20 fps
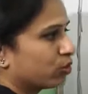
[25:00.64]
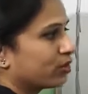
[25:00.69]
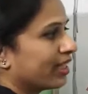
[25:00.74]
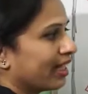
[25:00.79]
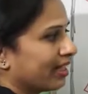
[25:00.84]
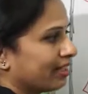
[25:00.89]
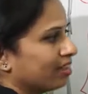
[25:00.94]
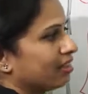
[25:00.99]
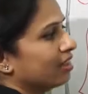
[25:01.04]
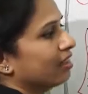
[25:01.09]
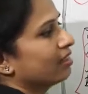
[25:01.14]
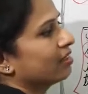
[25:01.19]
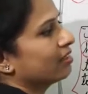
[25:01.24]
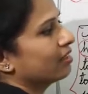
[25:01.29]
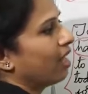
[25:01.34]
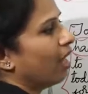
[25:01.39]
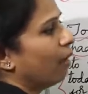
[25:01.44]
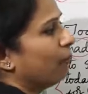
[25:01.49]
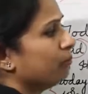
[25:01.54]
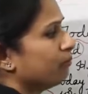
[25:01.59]
to get
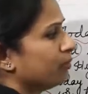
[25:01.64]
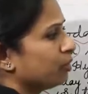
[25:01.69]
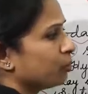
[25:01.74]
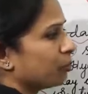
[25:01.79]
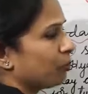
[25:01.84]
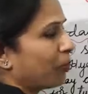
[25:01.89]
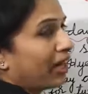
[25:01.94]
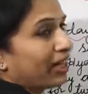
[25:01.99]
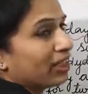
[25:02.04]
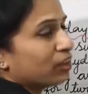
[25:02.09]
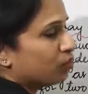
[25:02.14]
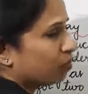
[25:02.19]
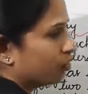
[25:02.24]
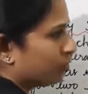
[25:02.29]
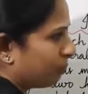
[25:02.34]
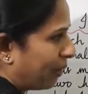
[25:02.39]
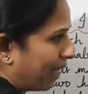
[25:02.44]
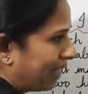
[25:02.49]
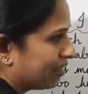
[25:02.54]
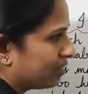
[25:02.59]
some space
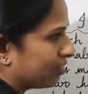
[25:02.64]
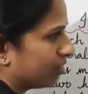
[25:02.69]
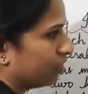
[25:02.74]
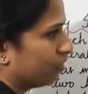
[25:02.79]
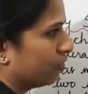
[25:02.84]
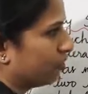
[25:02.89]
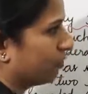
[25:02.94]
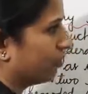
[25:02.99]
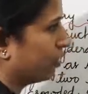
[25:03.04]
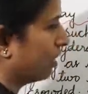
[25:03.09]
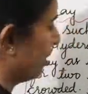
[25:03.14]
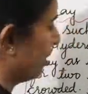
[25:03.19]
for myself.